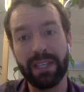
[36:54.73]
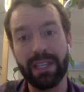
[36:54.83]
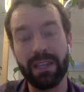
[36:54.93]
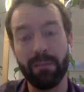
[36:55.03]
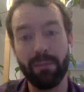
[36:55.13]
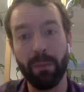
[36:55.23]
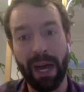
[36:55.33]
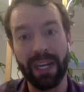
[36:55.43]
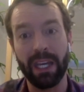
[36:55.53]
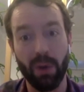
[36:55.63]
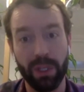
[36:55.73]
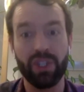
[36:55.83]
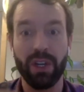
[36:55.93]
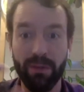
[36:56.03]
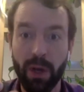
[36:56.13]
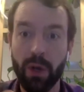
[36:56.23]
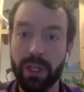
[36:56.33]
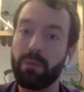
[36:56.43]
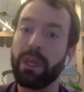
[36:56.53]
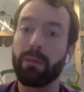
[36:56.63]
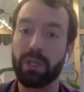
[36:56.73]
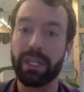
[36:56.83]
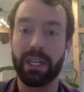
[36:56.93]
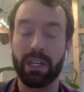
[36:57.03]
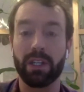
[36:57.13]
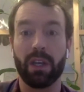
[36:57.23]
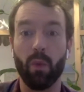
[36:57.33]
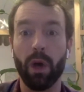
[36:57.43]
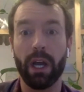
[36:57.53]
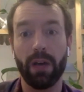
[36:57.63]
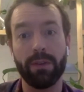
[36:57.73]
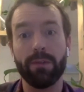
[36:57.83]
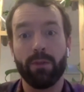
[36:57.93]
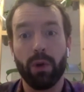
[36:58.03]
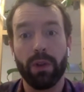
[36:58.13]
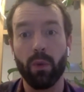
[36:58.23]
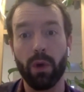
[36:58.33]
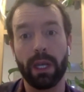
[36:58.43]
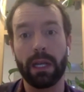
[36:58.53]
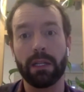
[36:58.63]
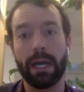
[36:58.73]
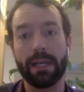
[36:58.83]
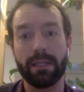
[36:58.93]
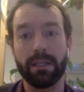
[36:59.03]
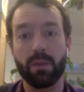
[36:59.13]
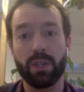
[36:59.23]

see the Biden coalition and vote as being particularly one of and for the working classes,